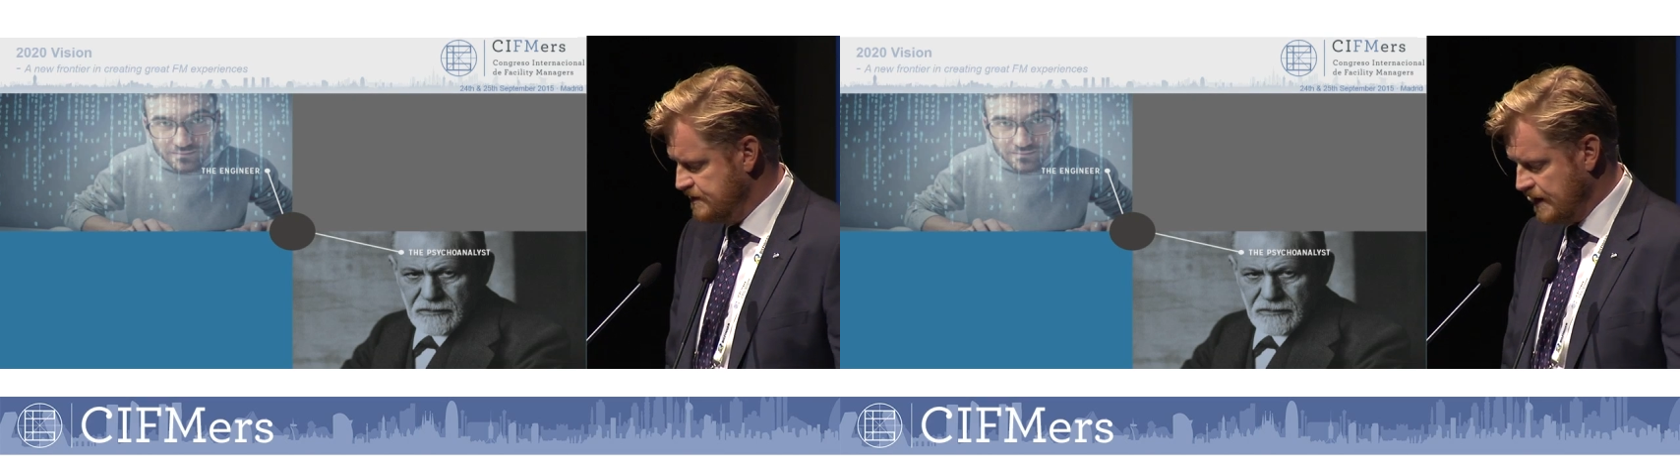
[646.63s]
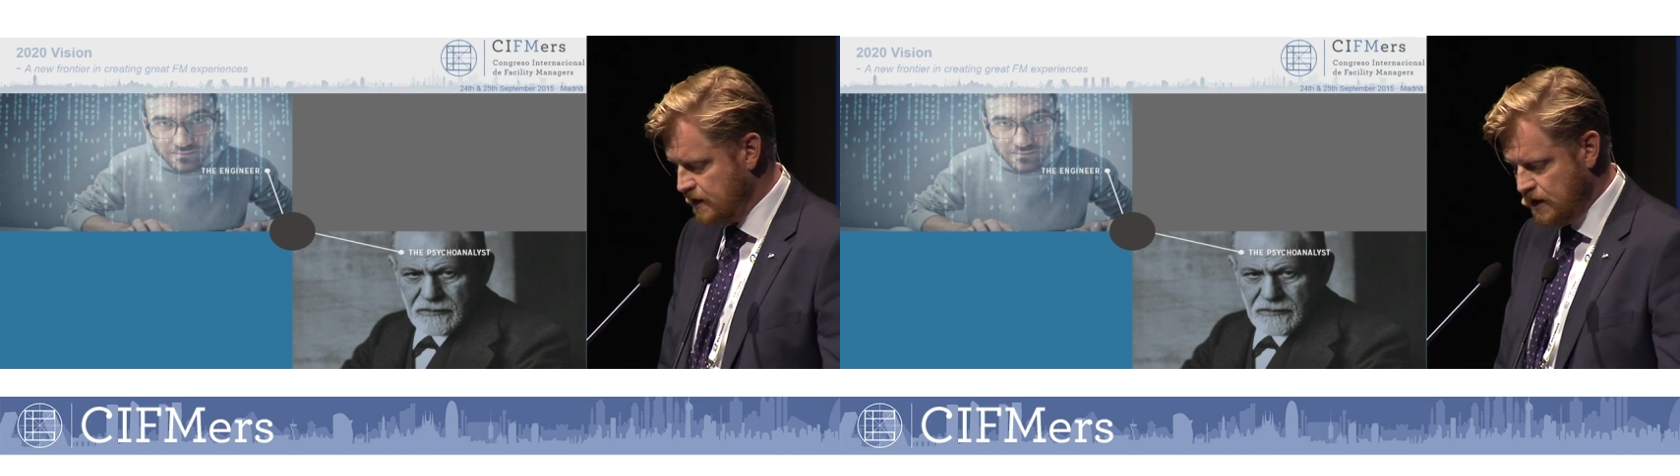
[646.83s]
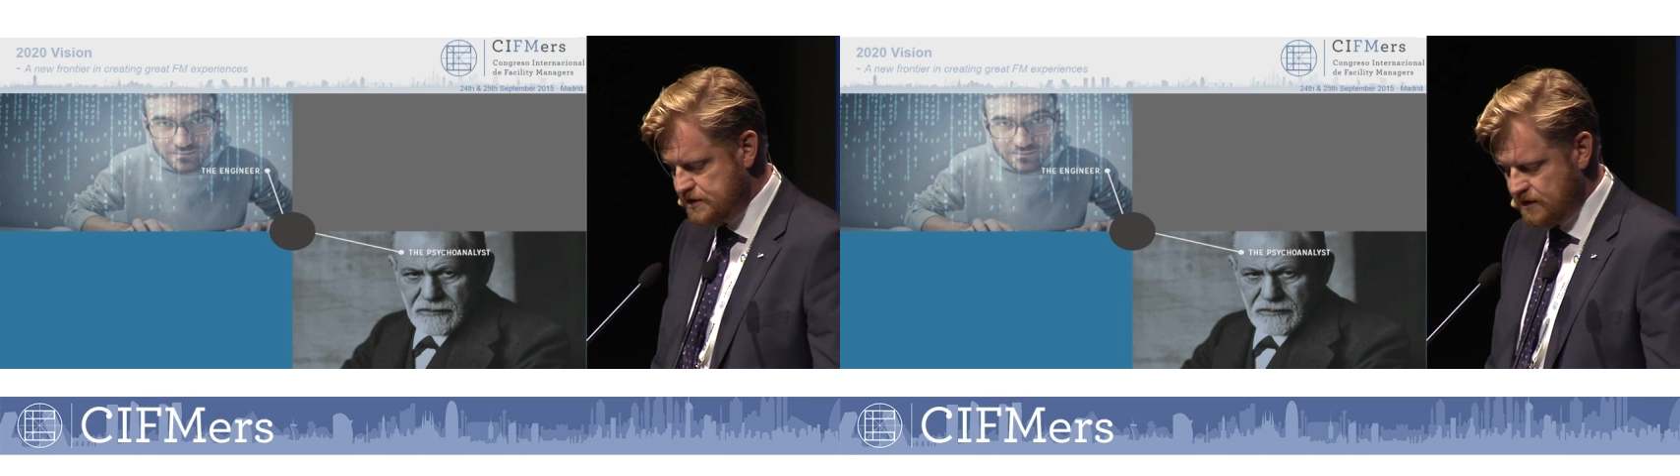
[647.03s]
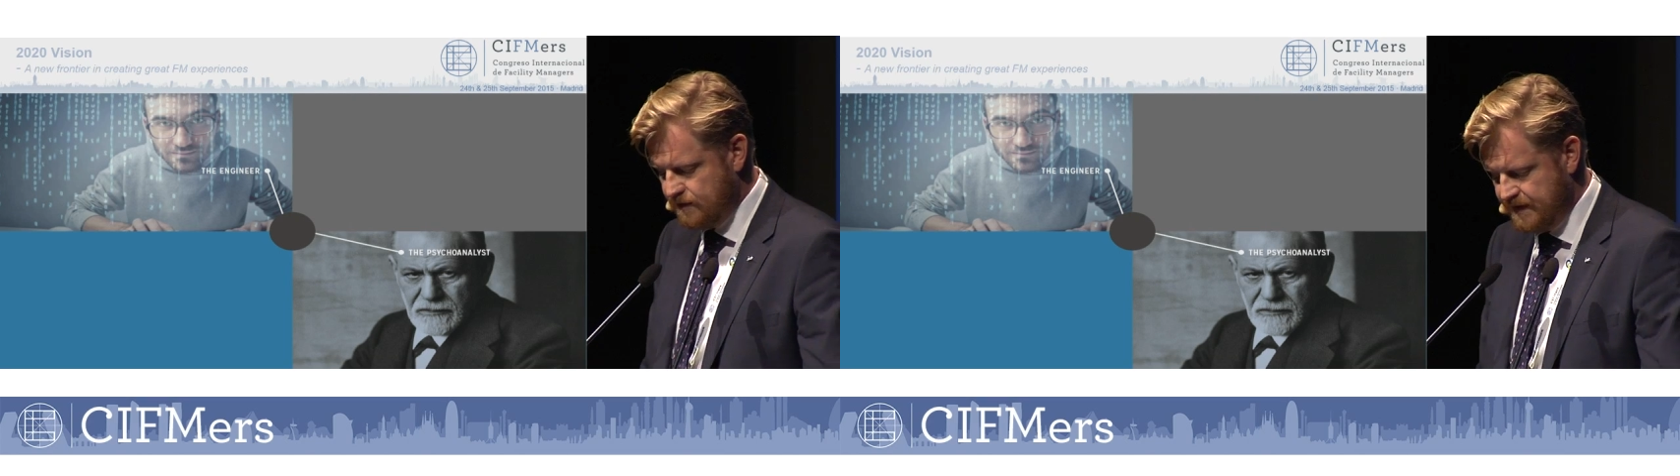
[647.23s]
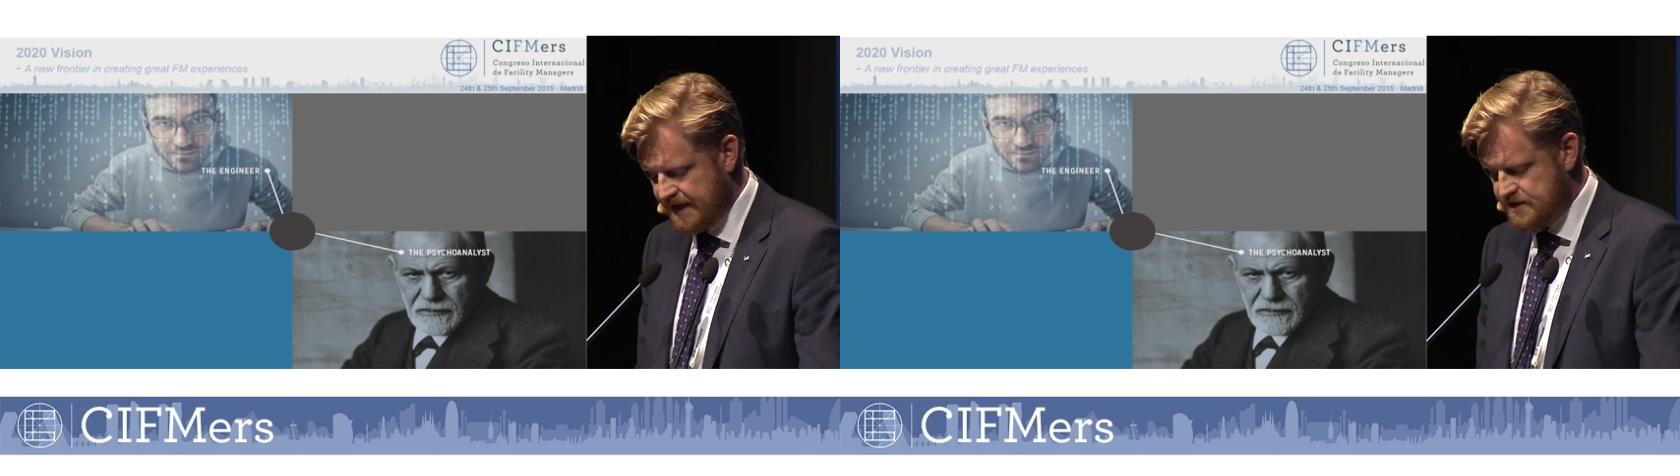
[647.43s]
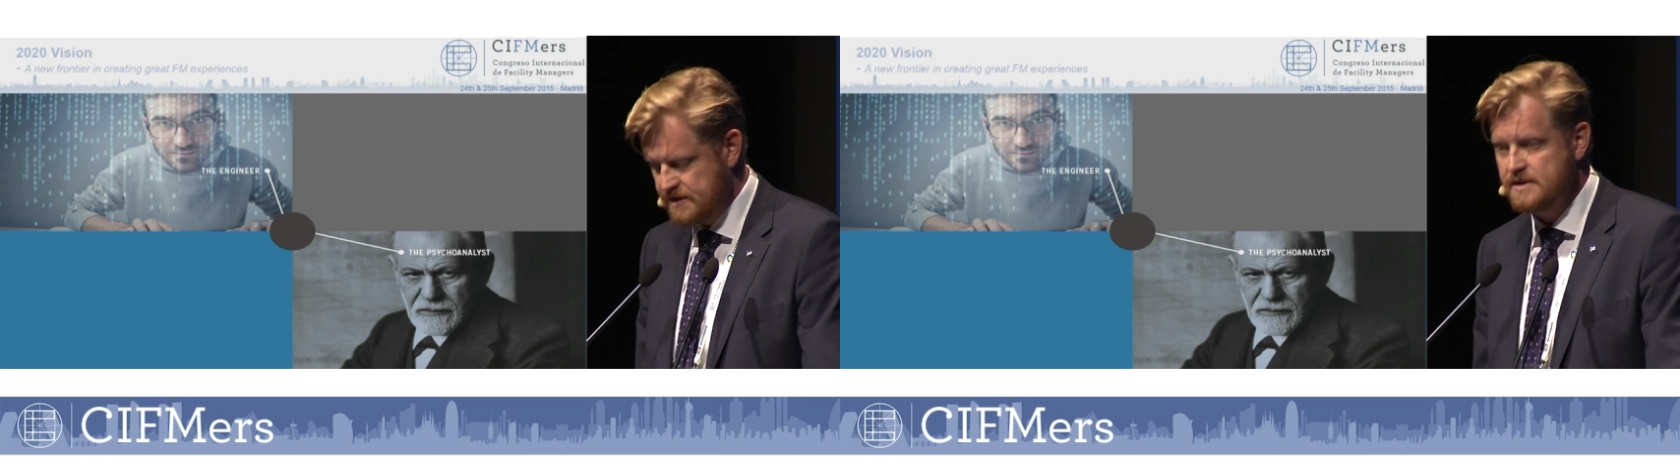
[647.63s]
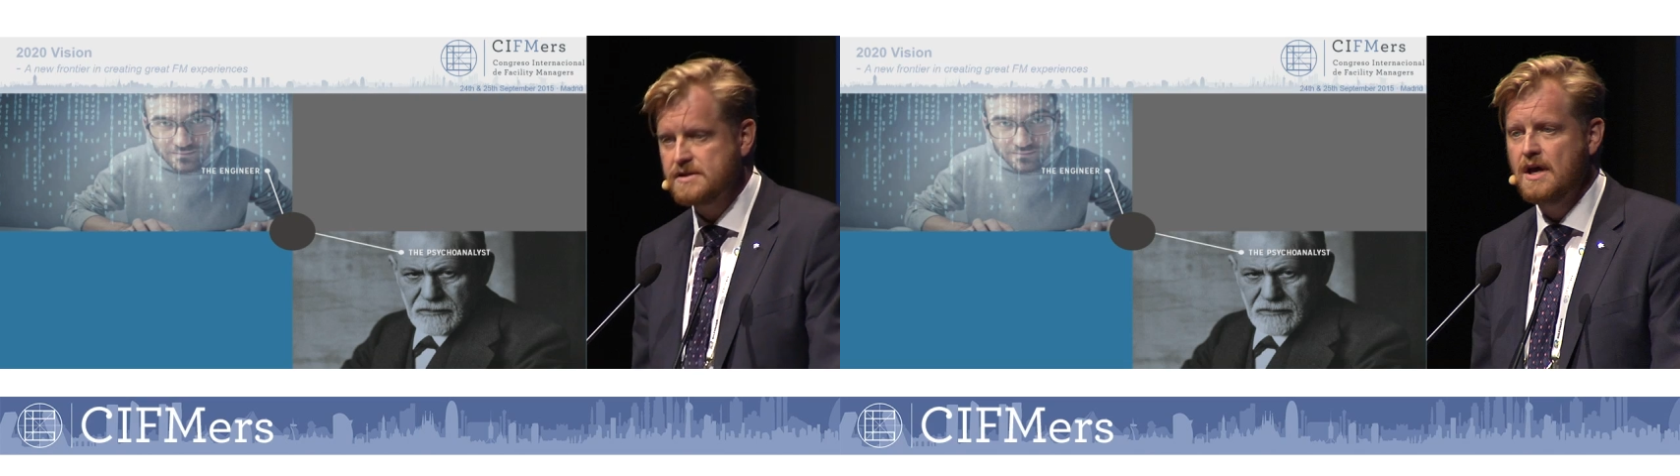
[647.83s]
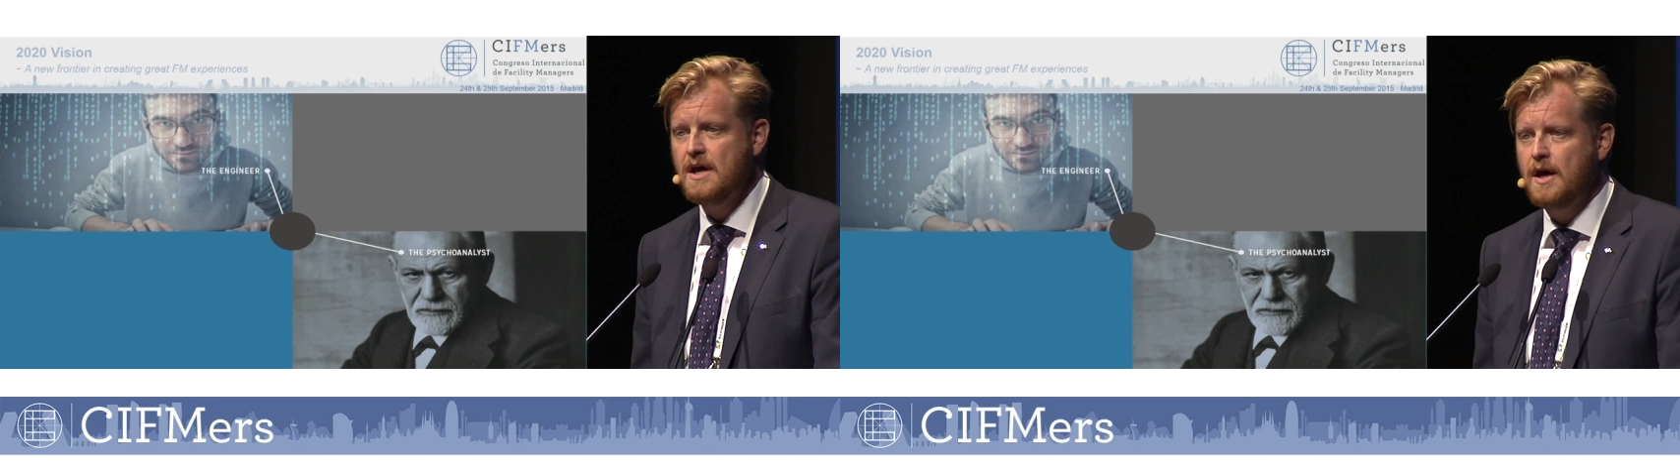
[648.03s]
psychological factors